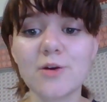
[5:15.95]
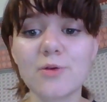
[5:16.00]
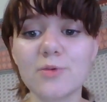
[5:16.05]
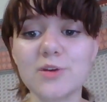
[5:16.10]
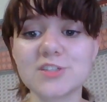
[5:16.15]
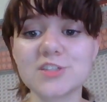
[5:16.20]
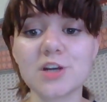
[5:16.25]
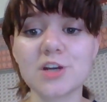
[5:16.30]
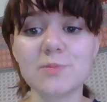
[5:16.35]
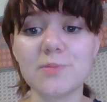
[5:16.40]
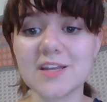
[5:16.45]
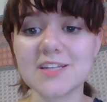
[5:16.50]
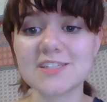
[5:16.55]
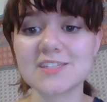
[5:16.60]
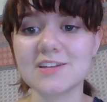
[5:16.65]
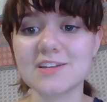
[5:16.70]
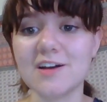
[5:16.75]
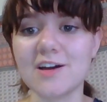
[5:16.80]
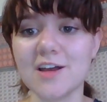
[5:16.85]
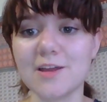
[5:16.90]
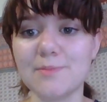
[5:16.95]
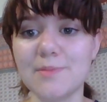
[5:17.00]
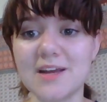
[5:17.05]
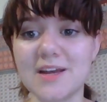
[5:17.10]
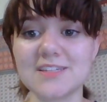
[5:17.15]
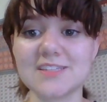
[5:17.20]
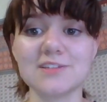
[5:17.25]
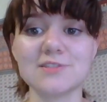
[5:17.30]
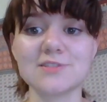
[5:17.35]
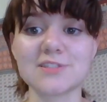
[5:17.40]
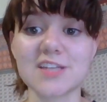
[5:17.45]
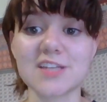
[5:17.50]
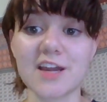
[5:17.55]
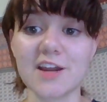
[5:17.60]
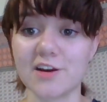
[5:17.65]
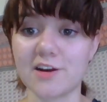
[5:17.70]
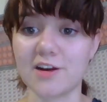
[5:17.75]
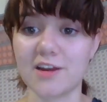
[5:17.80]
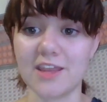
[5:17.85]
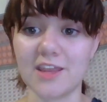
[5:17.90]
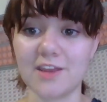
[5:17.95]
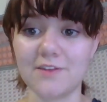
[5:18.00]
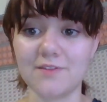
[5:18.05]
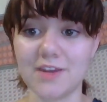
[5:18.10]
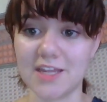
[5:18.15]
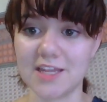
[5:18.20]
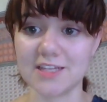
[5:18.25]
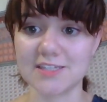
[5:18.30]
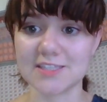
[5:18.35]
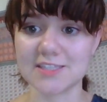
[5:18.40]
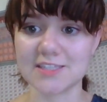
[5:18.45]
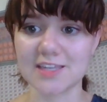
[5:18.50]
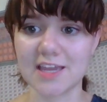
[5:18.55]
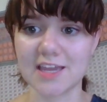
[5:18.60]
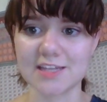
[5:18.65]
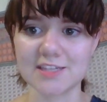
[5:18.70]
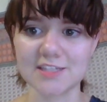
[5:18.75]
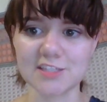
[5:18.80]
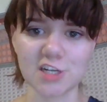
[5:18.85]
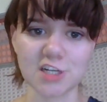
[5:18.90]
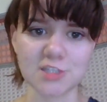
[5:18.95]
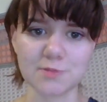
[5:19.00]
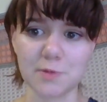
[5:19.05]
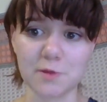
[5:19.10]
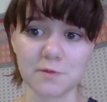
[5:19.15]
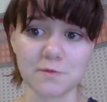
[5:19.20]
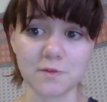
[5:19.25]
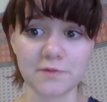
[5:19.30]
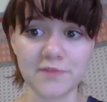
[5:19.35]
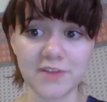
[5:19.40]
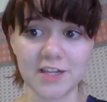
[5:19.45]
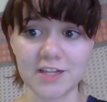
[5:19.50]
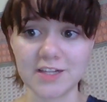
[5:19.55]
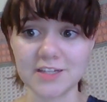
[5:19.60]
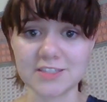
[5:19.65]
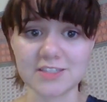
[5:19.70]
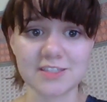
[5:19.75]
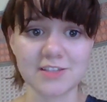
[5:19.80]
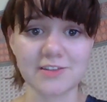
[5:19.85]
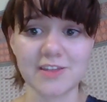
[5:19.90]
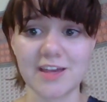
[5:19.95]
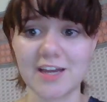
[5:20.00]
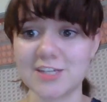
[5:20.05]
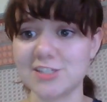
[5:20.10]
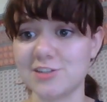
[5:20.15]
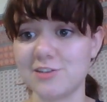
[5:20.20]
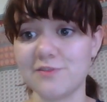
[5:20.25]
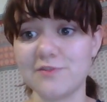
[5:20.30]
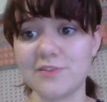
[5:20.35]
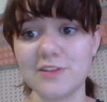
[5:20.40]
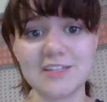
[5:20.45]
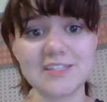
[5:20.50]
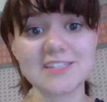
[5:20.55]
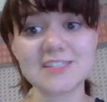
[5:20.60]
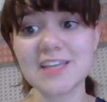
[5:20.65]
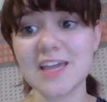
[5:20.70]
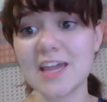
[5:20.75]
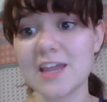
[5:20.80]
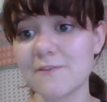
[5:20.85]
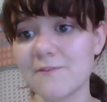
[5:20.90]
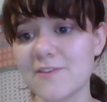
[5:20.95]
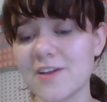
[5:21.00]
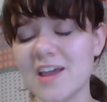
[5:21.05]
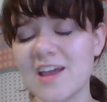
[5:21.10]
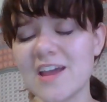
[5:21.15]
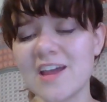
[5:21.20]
which are based on Maslow's hierarchy of needs, can start to be fulfilled so that she'll feel safe,